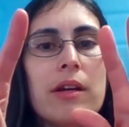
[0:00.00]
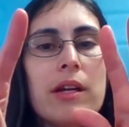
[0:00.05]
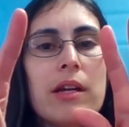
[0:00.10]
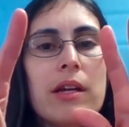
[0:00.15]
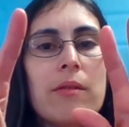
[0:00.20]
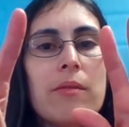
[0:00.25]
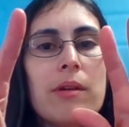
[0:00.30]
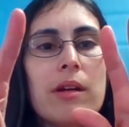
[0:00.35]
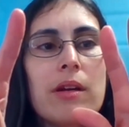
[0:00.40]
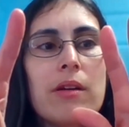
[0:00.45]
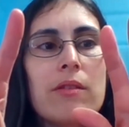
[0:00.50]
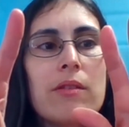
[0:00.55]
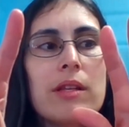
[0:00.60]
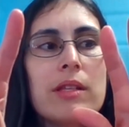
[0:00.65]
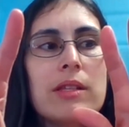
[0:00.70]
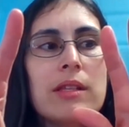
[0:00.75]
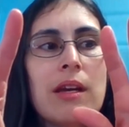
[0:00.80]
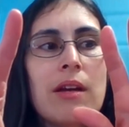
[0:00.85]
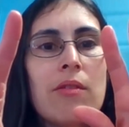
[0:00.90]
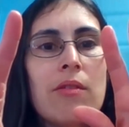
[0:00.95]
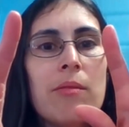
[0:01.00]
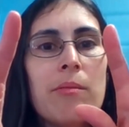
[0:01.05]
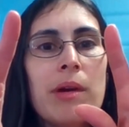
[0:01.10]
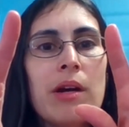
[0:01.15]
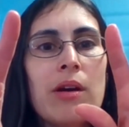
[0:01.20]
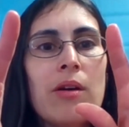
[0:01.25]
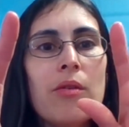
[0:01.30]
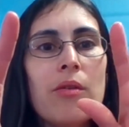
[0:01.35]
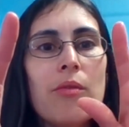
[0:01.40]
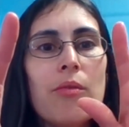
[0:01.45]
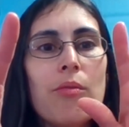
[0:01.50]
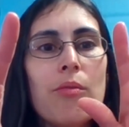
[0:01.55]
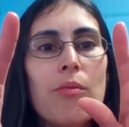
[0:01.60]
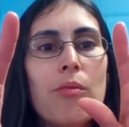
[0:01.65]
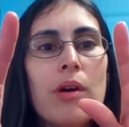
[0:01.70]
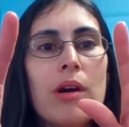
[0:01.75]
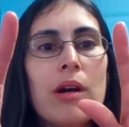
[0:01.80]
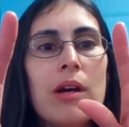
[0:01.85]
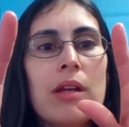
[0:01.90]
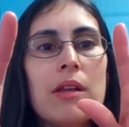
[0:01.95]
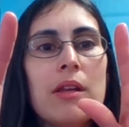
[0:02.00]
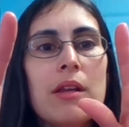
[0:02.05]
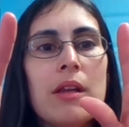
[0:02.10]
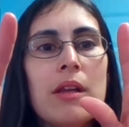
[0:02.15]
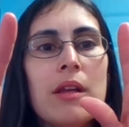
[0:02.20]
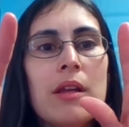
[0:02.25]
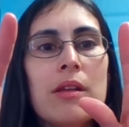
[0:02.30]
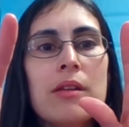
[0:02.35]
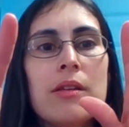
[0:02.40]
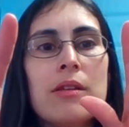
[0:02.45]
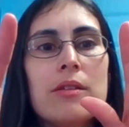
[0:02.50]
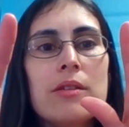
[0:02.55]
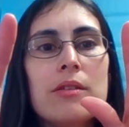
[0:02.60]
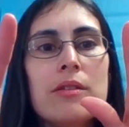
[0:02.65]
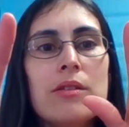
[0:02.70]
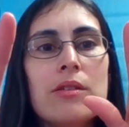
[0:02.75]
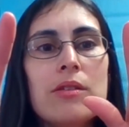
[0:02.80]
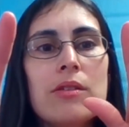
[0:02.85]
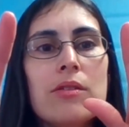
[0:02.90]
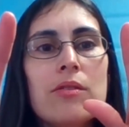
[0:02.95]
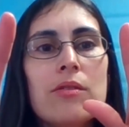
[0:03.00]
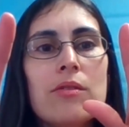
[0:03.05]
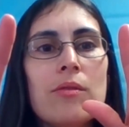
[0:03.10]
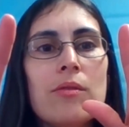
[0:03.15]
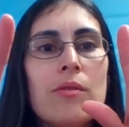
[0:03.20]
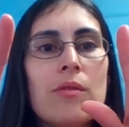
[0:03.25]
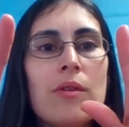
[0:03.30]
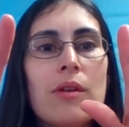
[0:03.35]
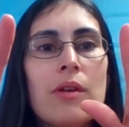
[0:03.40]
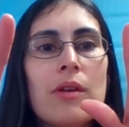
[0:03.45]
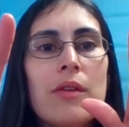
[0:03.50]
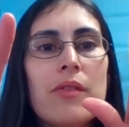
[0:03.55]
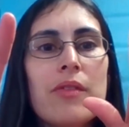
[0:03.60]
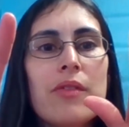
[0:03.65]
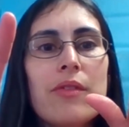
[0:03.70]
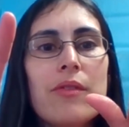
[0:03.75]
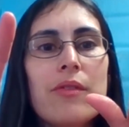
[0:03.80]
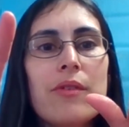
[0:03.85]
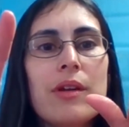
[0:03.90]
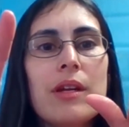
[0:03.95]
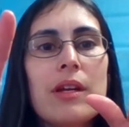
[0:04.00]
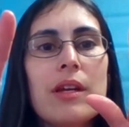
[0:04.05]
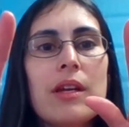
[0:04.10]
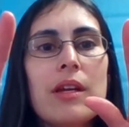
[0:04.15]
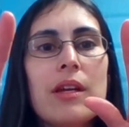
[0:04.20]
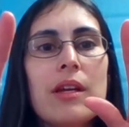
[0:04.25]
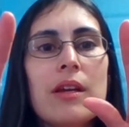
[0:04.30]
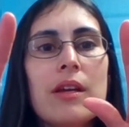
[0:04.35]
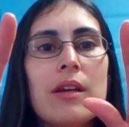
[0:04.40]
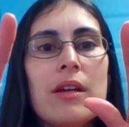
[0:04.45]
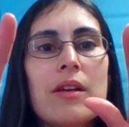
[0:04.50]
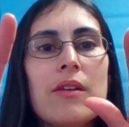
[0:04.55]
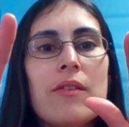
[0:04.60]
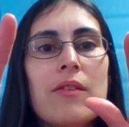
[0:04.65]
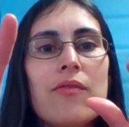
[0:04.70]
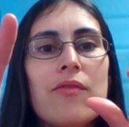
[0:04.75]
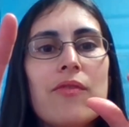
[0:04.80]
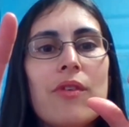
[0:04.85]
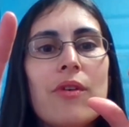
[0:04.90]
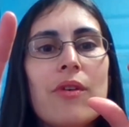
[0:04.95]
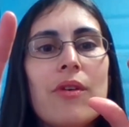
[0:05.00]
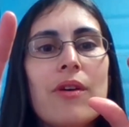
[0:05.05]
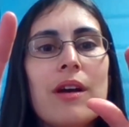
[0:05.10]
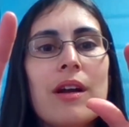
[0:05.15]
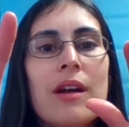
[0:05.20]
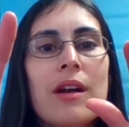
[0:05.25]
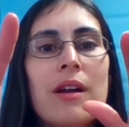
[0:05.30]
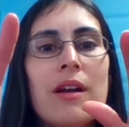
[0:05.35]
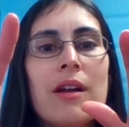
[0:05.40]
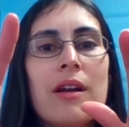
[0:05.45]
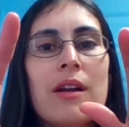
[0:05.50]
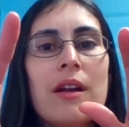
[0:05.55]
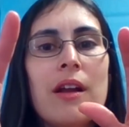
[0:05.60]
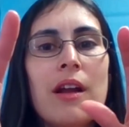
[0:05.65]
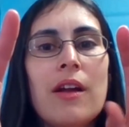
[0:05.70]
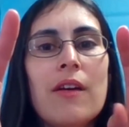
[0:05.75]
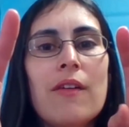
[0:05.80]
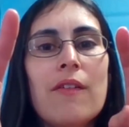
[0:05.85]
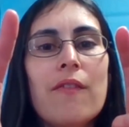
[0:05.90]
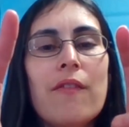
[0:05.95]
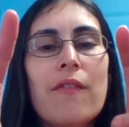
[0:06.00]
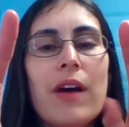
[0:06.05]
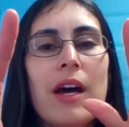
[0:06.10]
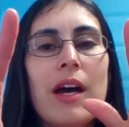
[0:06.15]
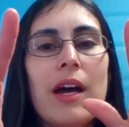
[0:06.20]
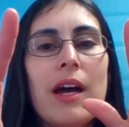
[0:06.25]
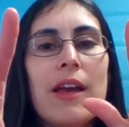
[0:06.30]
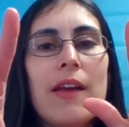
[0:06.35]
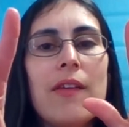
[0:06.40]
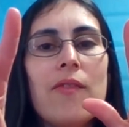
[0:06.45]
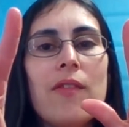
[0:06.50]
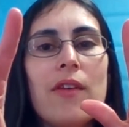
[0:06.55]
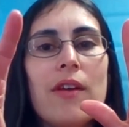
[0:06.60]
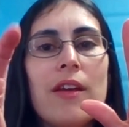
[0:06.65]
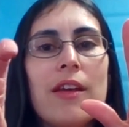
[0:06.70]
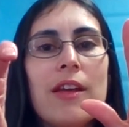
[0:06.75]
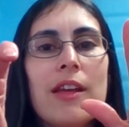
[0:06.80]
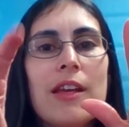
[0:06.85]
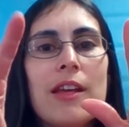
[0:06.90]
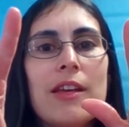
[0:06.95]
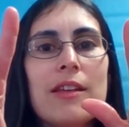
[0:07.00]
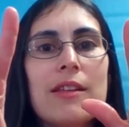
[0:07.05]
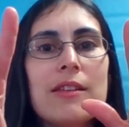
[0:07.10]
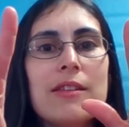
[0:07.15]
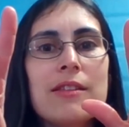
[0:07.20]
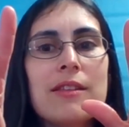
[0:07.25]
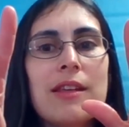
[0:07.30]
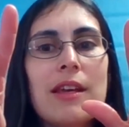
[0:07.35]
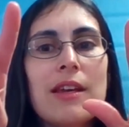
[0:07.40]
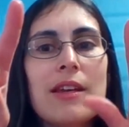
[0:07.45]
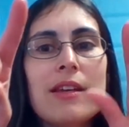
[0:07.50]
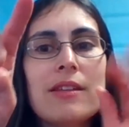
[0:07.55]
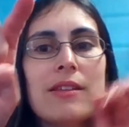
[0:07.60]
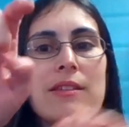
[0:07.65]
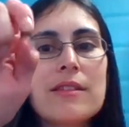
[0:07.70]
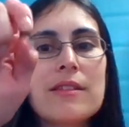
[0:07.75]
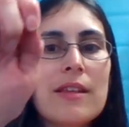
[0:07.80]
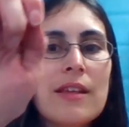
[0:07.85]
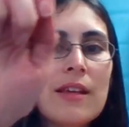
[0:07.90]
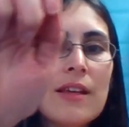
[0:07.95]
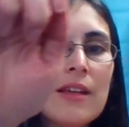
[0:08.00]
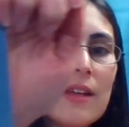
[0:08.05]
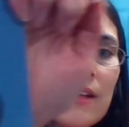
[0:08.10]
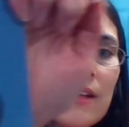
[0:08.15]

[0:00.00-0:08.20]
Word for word: All right, here we go. Let's count them out. One, two, three, four, five, six.